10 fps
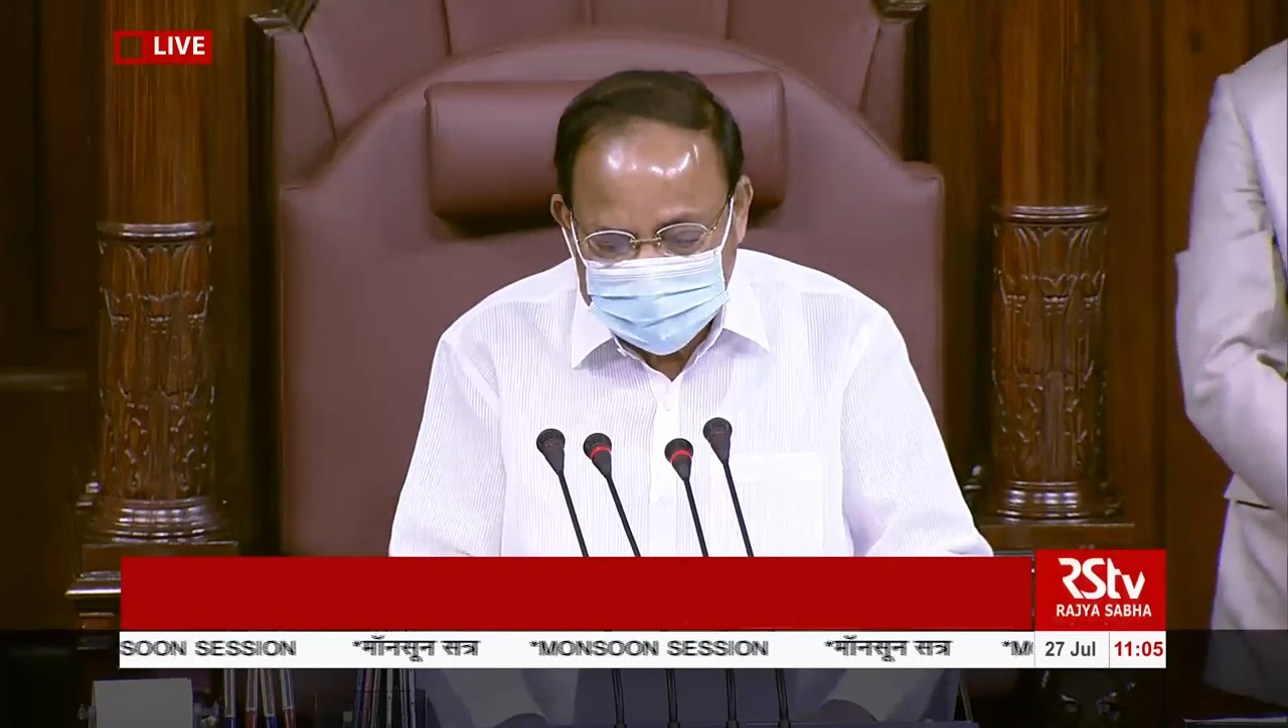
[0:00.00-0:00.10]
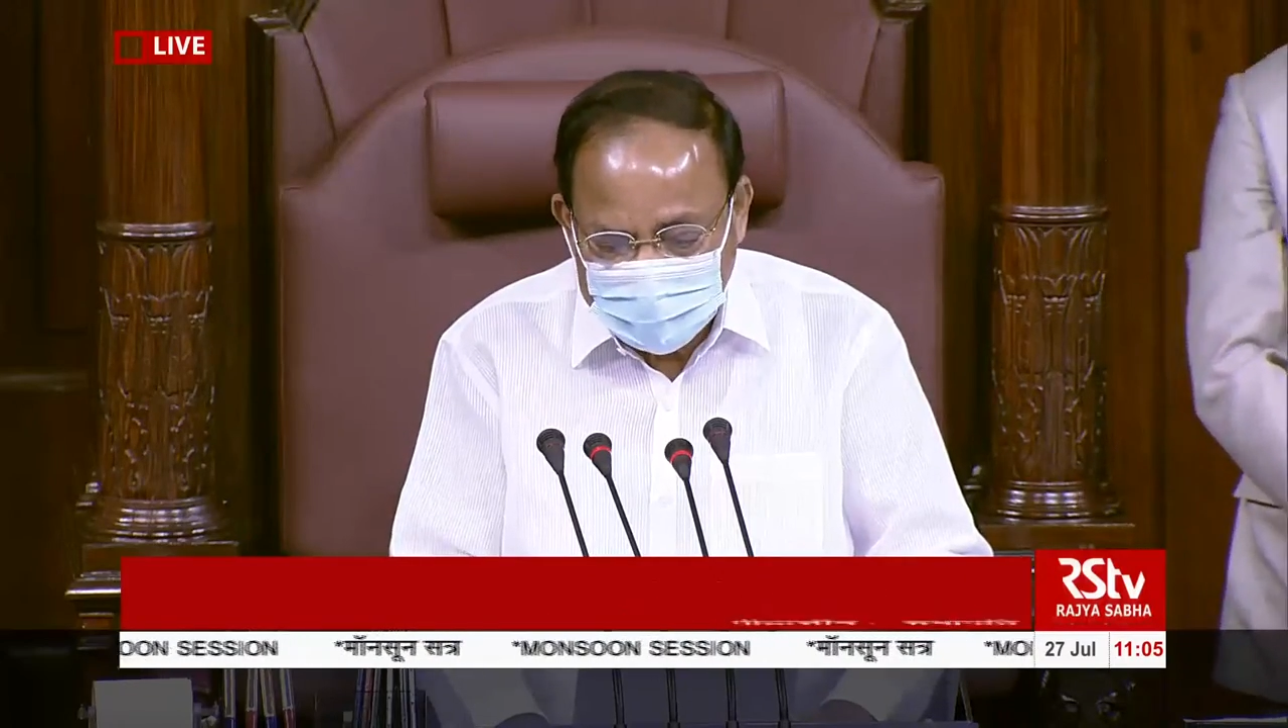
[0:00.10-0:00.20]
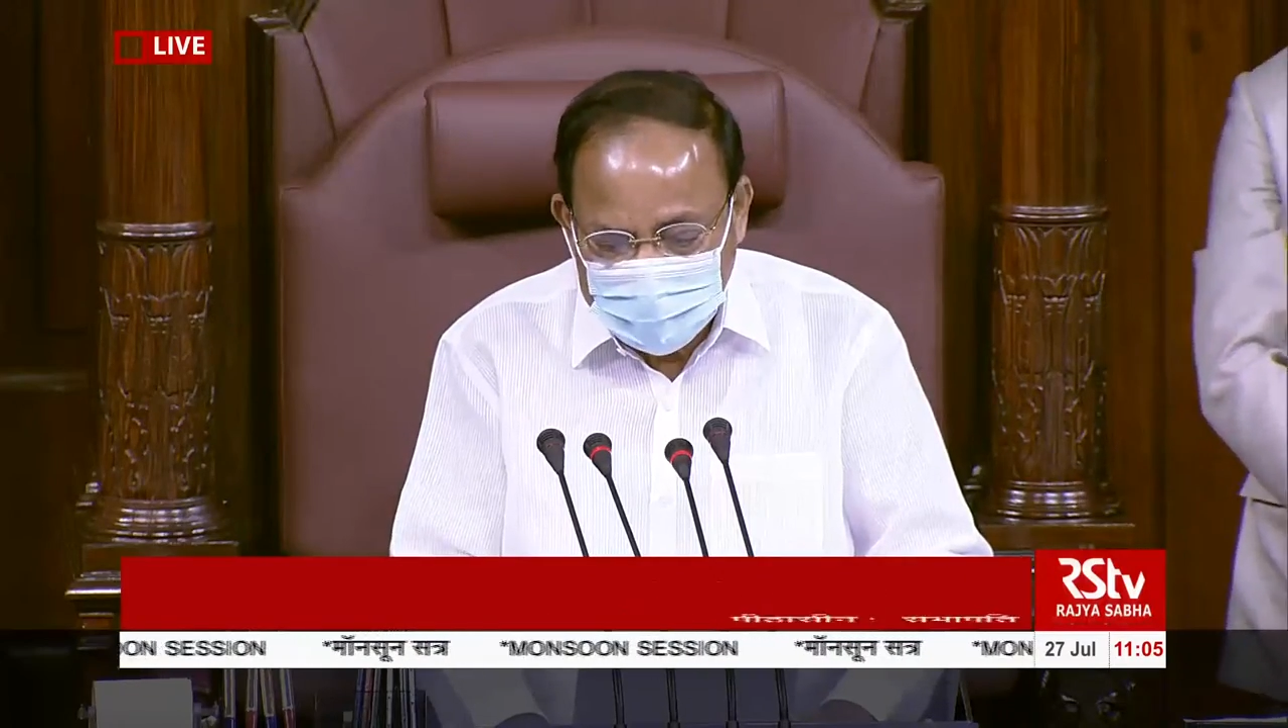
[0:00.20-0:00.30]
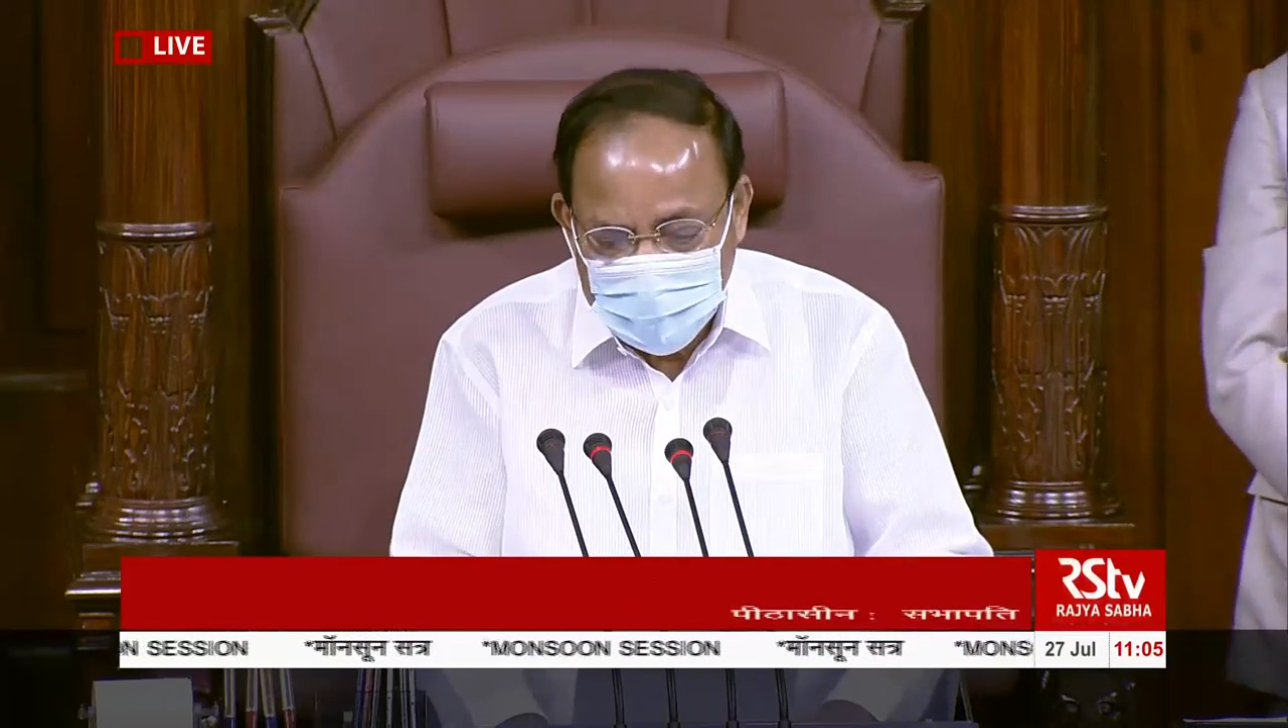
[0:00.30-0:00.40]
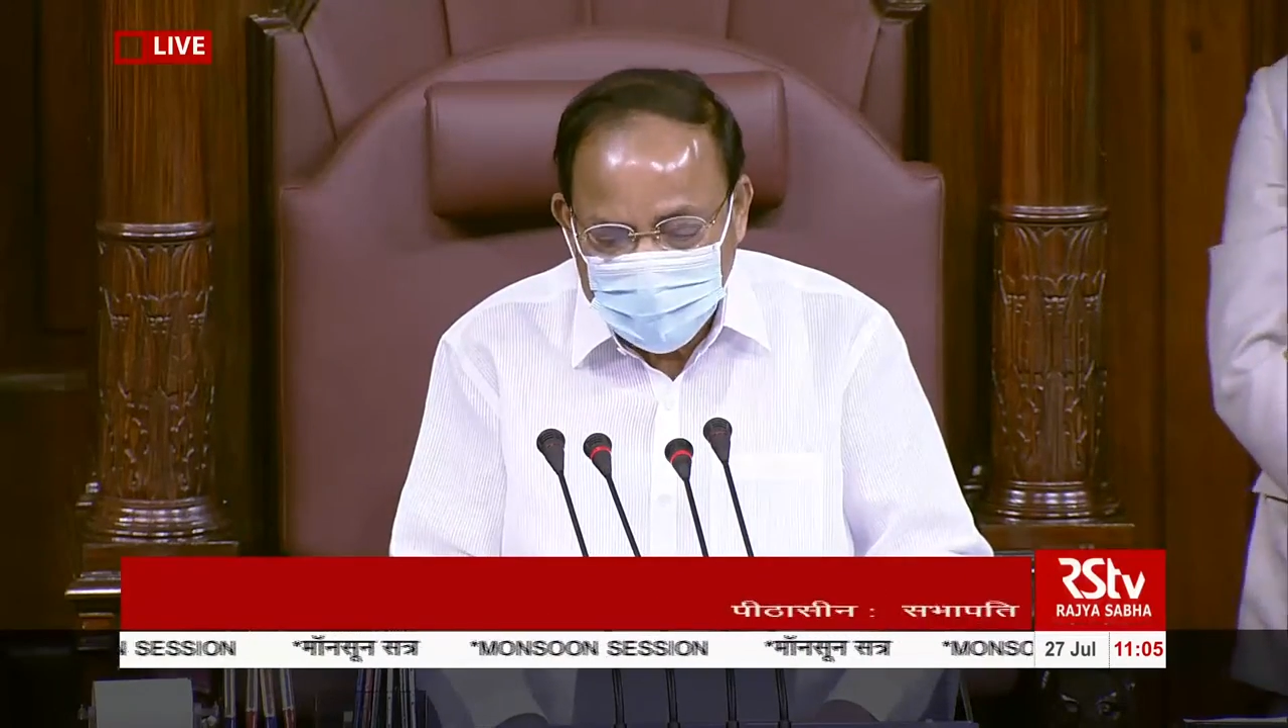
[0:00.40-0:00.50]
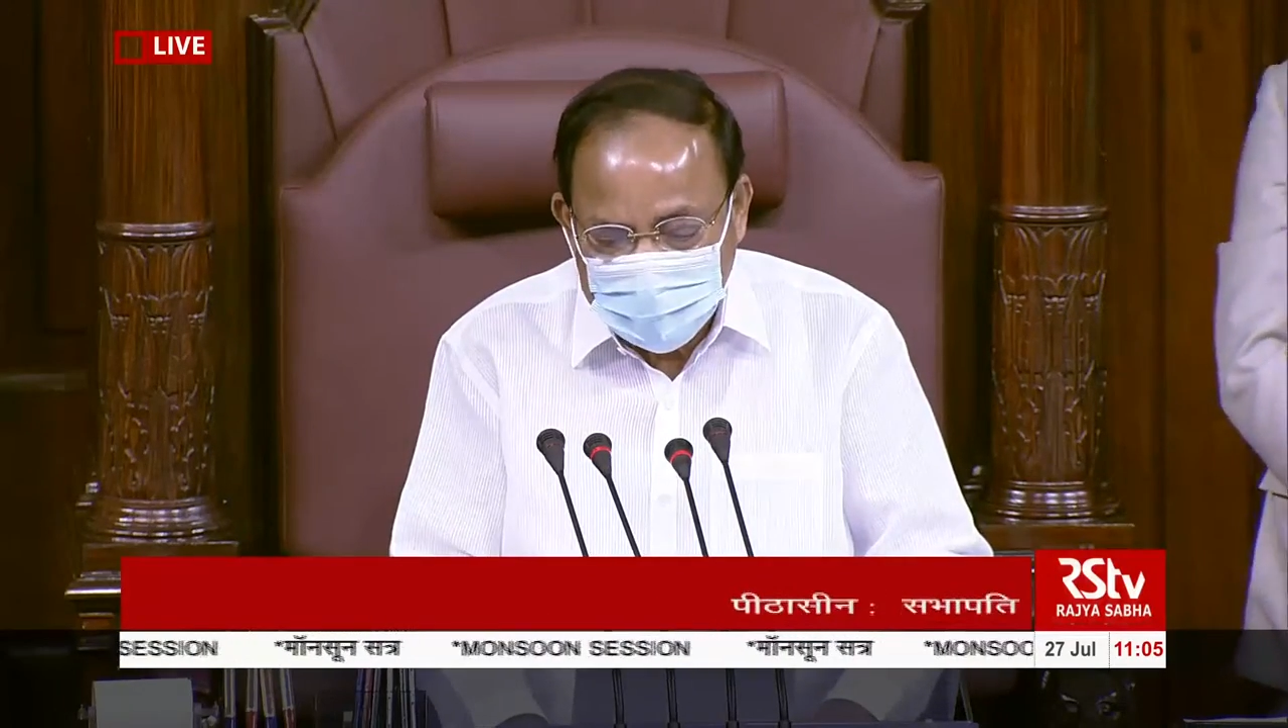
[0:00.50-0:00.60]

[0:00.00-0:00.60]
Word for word: known as